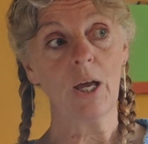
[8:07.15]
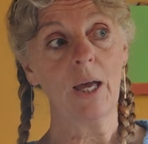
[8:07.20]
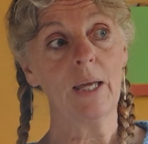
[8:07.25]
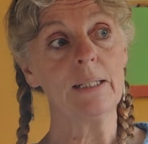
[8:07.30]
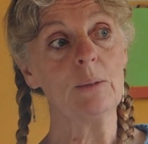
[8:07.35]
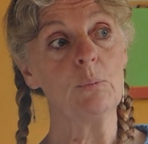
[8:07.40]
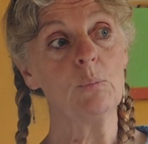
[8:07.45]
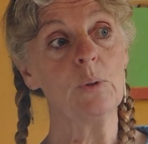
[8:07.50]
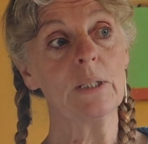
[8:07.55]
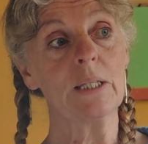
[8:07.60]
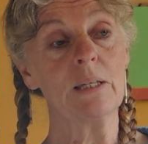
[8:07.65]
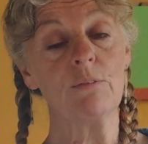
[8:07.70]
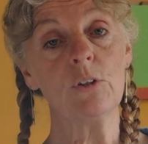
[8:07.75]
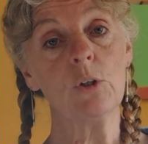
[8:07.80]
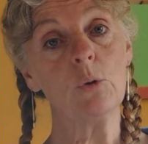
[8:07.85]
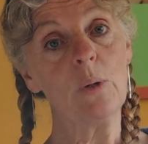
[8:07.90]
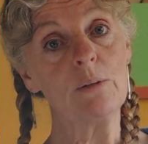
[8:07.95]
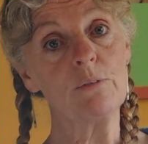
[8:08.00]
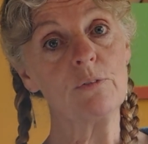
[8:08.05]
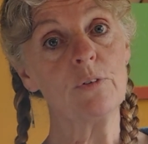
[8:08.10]
and it will give
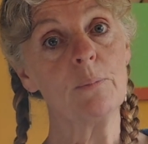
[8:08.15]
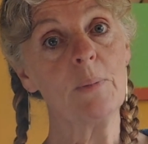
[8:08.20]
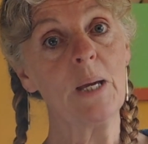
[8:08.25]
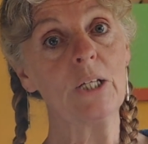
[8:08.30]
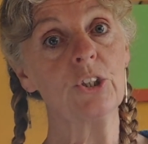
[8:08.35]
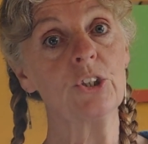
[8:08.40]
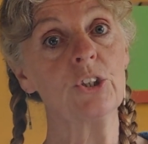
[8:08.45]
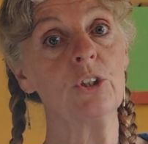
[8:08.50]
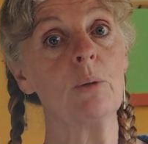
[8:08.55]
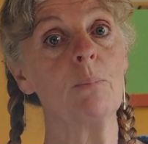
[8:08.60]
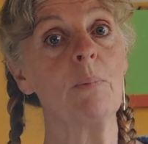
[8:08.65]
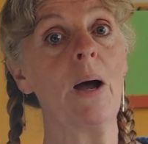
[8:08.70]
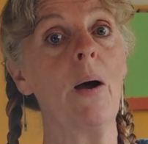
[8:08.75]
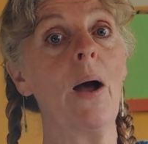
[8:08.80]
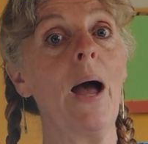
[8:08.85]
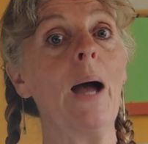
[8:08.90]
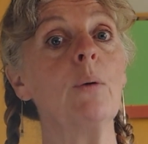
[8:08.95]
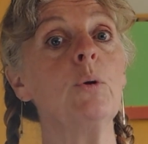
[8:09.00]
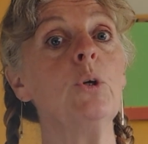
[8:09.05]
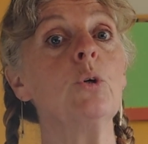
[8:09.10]
you information about
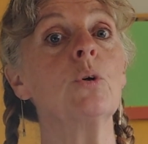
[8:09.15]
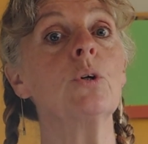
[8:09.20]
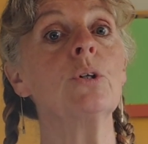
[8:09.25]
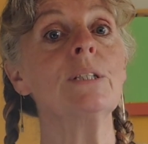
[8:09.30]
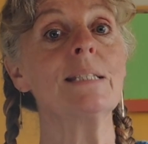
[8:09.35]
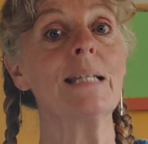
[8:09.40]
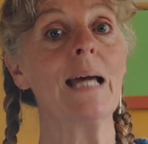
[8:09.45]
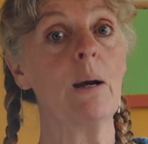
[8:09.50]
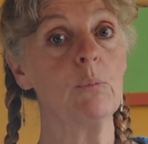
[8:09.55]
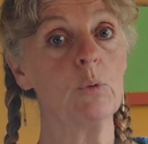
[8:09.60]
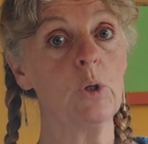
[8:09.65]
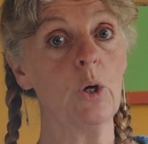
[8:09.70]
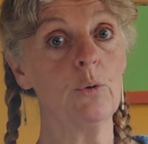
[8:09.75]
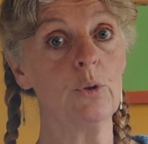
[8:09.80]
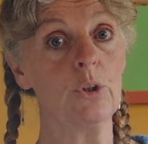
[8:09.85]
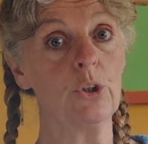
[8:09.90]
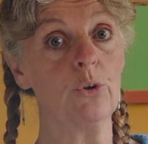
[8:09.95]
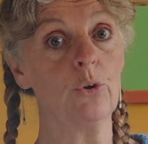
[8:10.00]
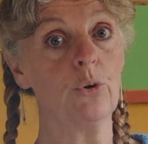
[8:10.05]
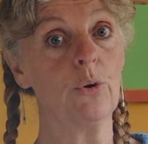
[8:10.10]
how you can
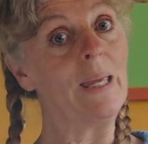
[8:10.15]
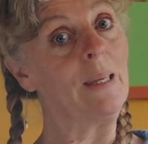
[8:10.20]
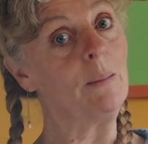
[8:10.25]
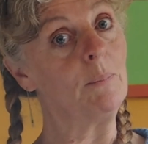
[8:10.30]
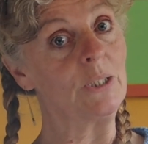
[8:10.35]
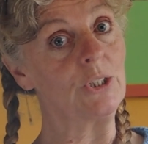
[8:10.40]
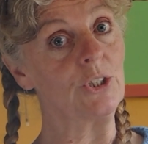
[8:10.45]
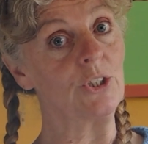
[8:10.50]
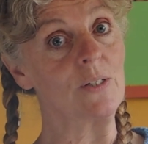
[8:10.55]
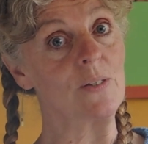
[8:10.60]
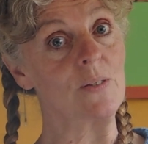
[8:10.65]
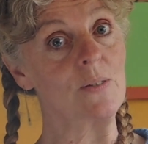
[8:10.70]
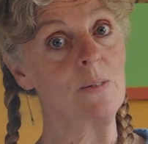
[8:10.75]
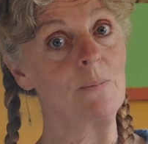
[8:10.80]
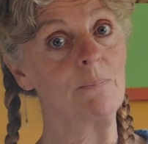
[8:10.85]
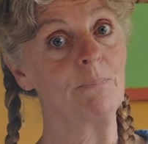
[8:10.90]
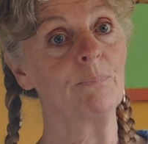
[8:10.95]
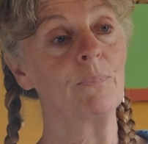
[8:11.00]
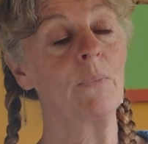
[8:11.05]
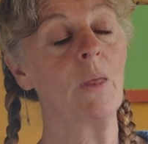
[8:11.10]
download your images